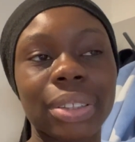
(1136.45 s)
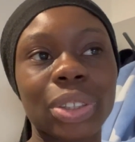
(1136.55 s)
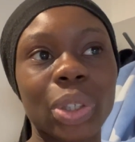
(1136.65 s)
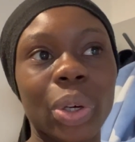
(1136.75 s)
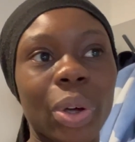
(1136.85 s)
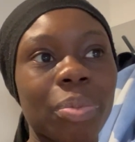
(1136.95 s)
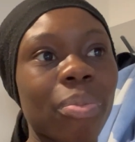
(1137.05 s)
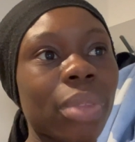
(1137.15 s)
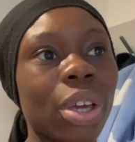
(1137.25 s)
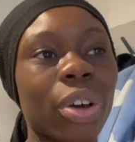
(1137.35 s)
So
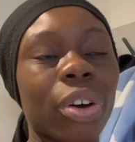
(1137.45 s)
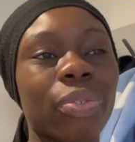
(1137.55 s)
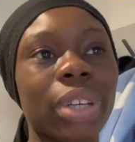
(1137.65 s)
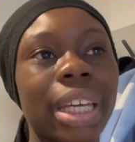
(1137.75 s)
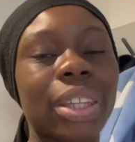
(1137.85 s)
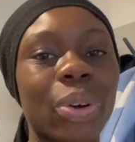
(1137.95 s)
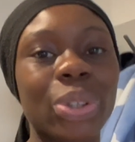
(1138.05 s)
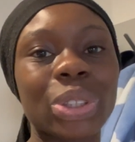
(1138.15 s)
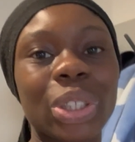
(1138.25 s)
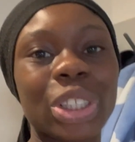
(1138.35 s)
hopefully the
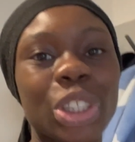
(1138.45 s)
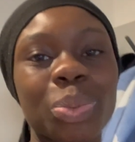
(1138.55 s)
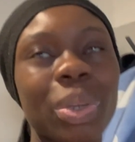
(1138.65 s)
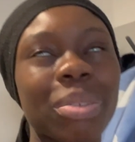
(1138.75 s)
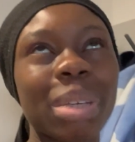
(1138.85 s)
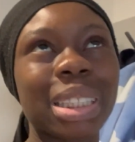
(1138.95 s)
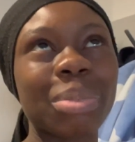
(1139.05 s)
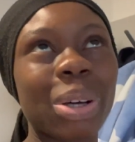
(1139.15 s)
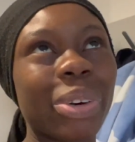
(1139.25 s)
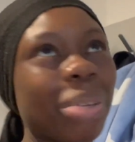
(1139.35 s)
hustle is just with me
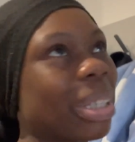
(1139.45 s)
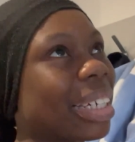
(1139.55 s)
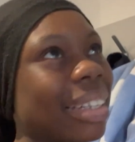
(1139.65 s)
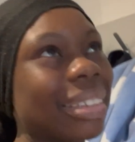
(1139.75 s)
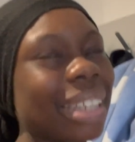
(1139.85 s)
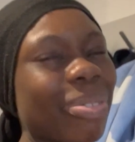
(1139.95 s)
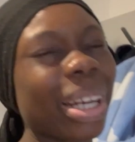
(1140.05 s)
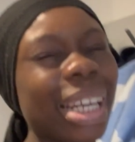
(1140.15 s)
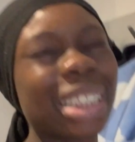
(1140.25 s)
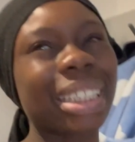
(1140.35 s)
tomorrow because it
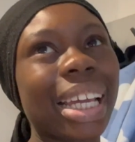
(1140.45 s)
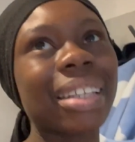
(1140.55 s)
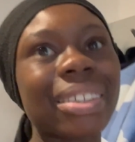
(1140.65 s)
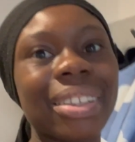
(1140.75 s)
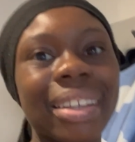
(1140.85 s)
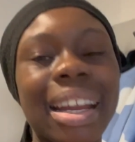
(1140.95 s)
really needs to get done.